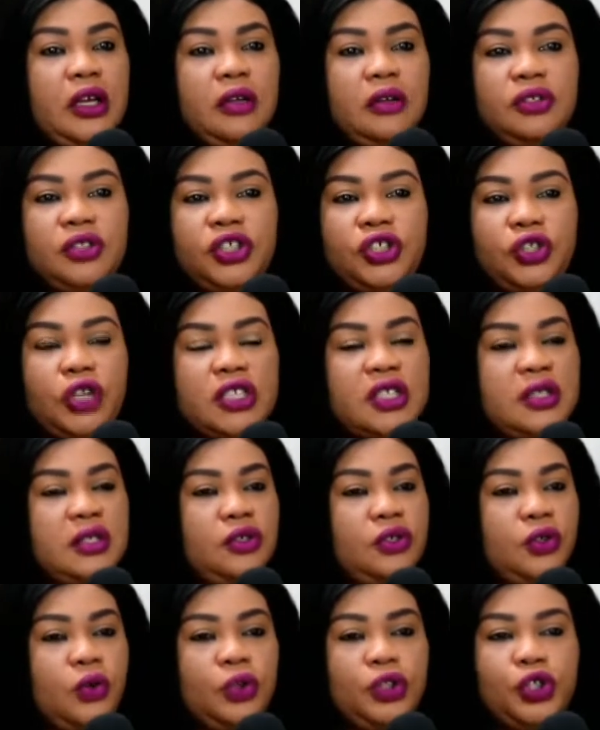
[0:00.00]

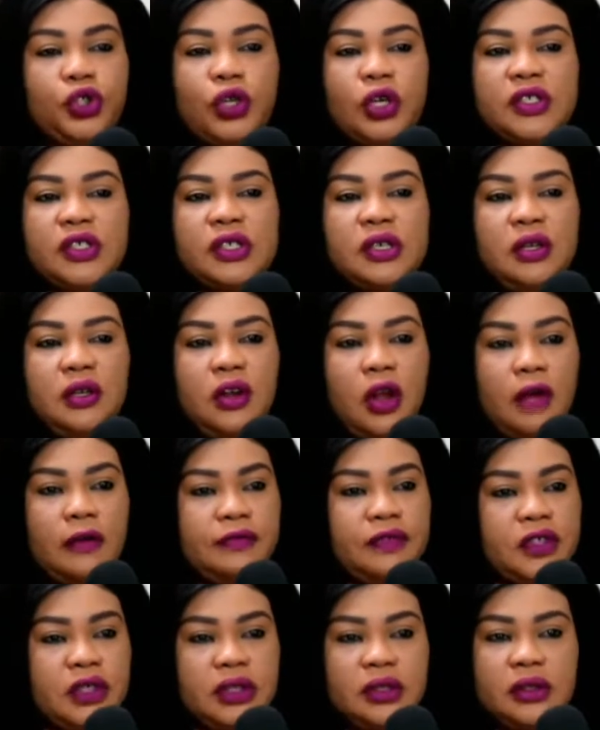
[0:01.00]
just
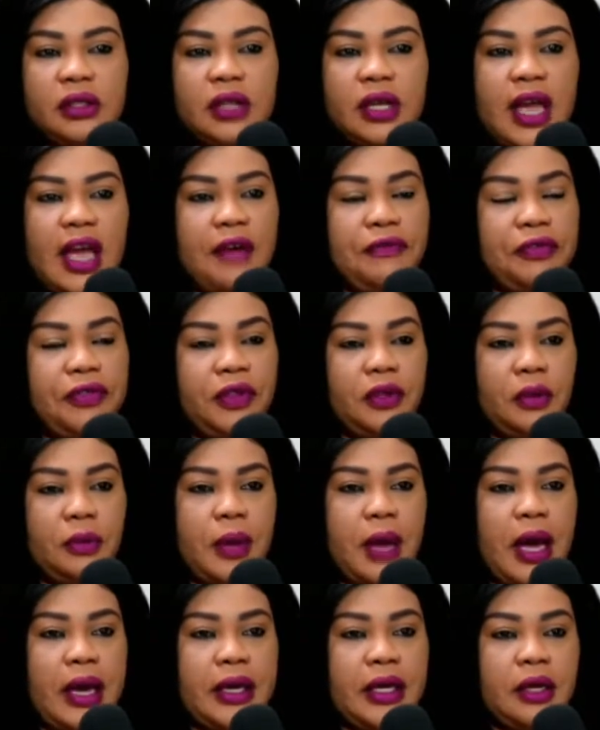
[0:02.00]
loved everything
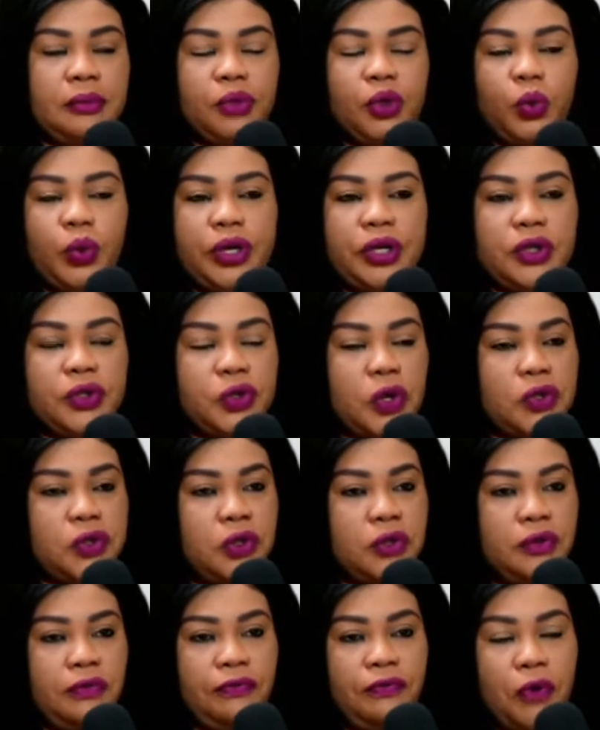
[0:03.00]
about him, the way he talked
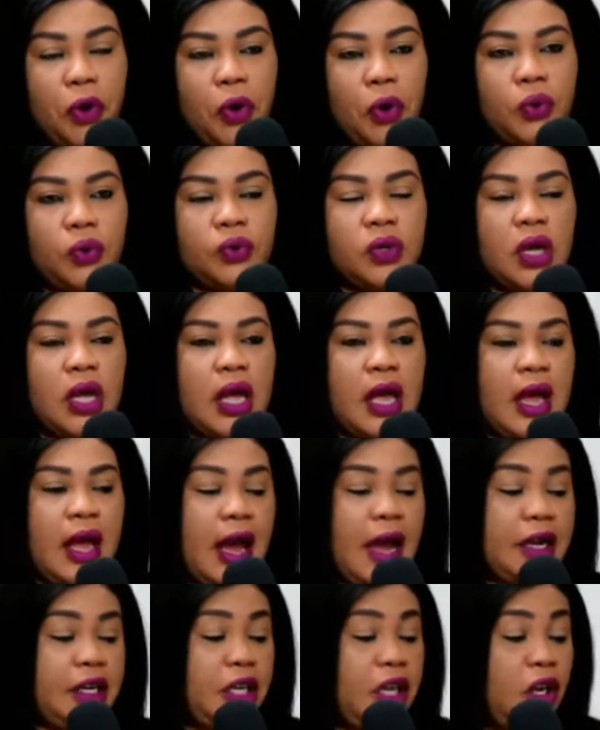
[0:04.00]
on the phone,
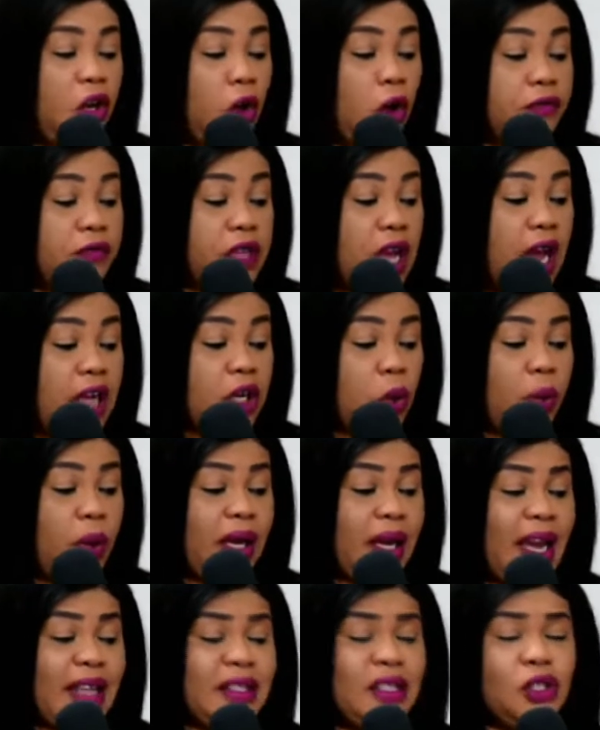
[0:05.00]
and he loved her. They were
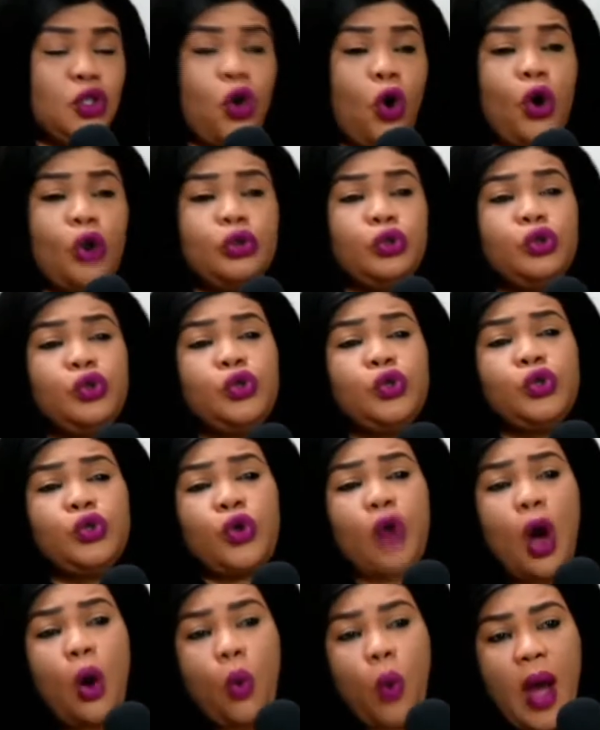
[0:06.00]
getting on
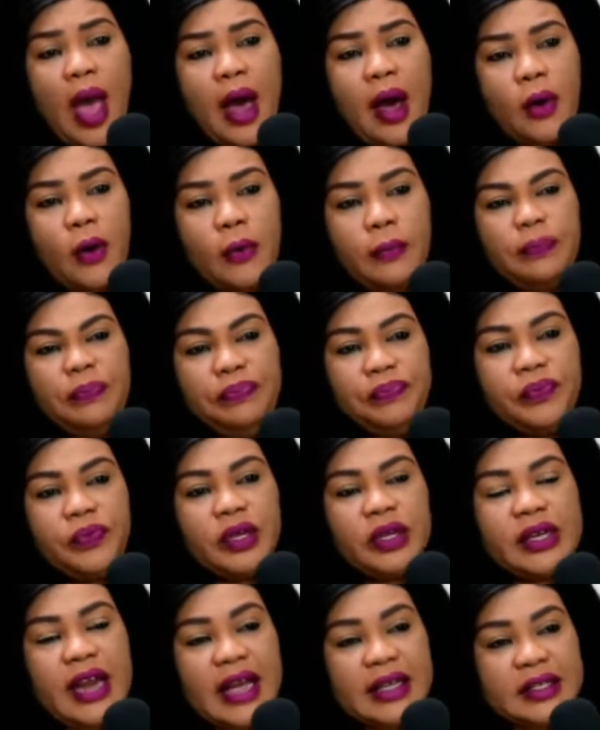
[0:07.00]
so well,
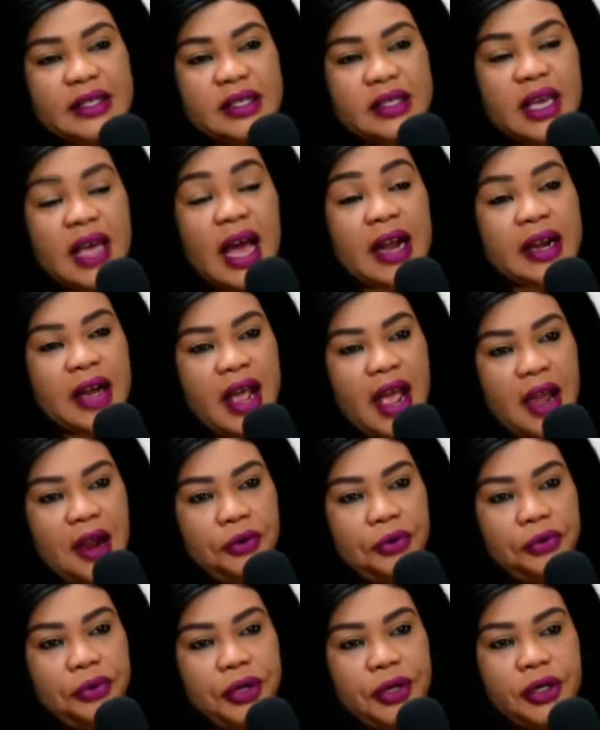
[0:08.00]
Nancy and
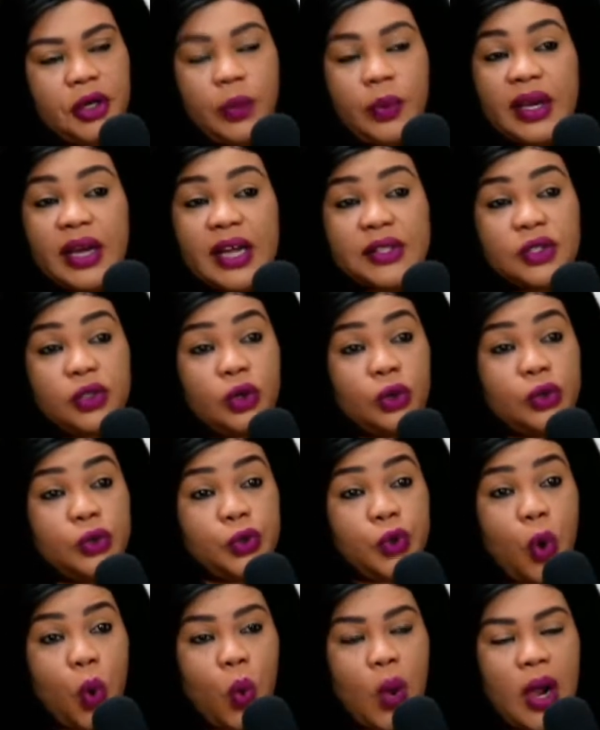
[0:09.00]
Henry. They were getting on
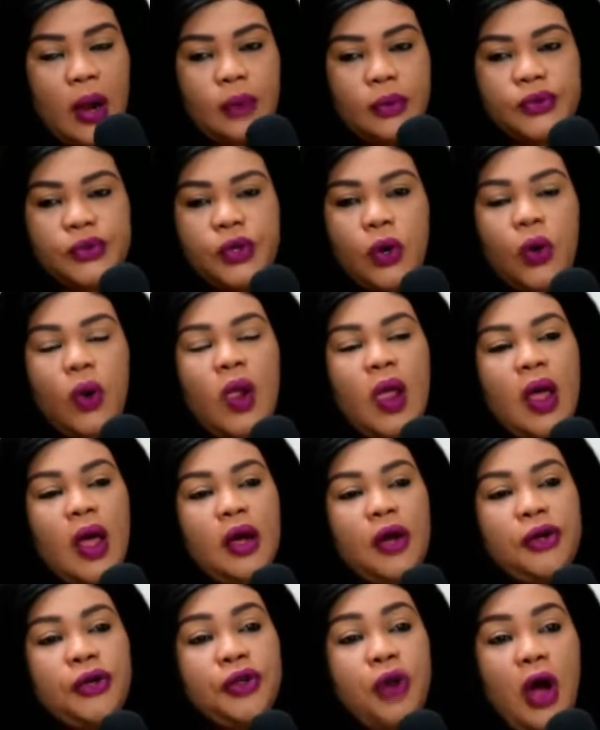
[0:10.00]
so well. So,
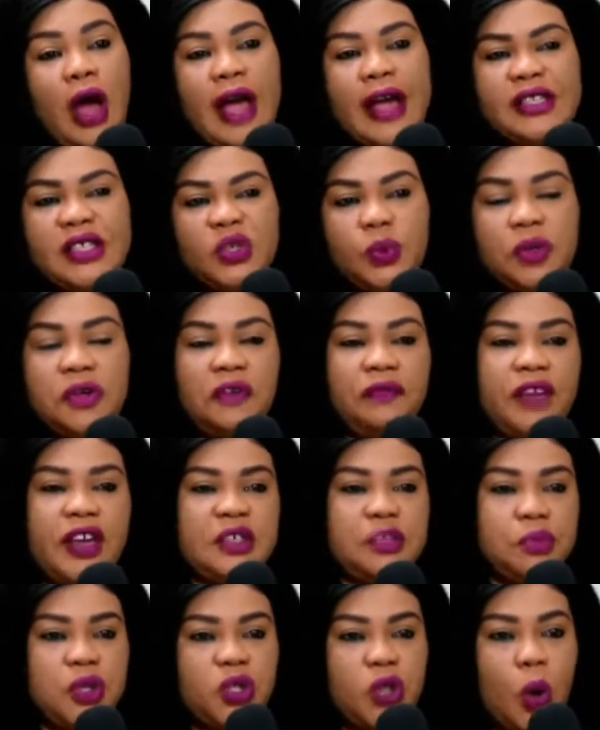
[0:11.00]
You know how it is when you
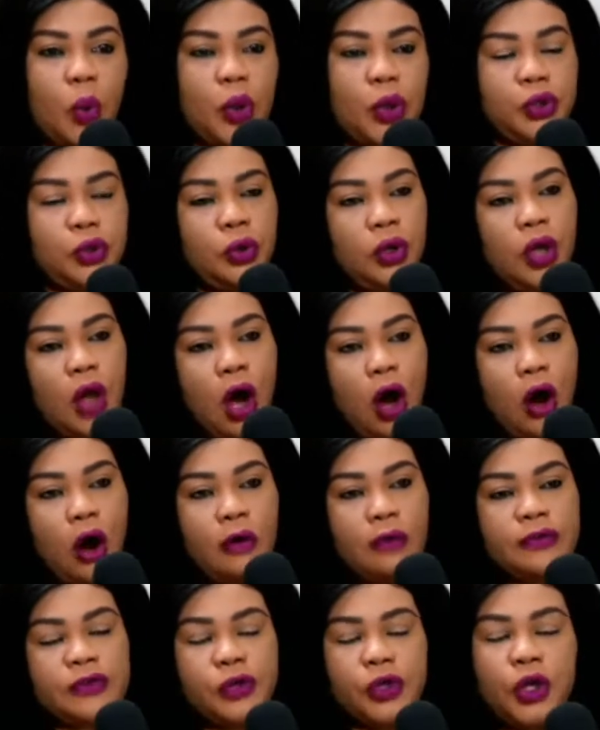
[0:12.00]
first meet someone you
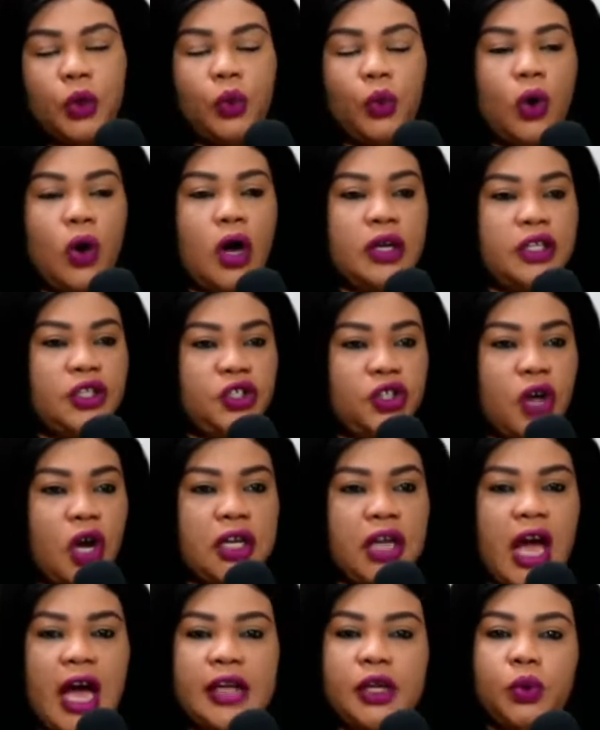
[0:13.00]
love, so they will call each
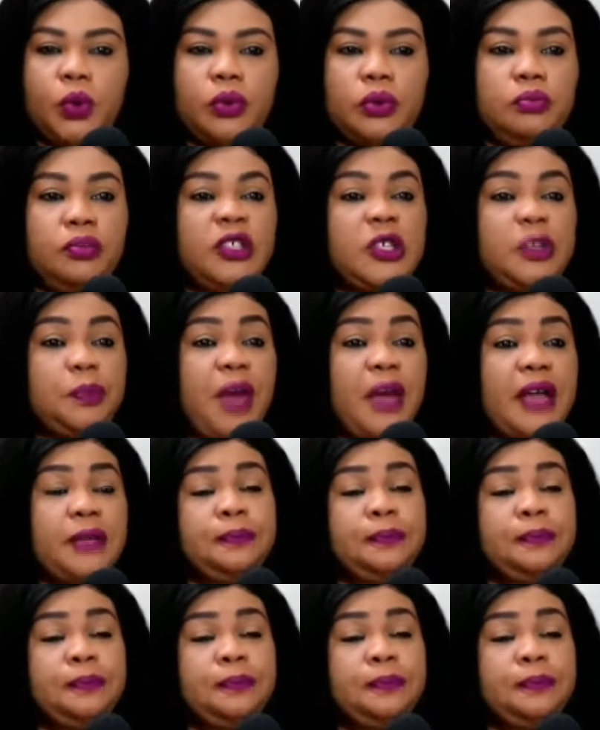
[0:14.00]
other, they will spend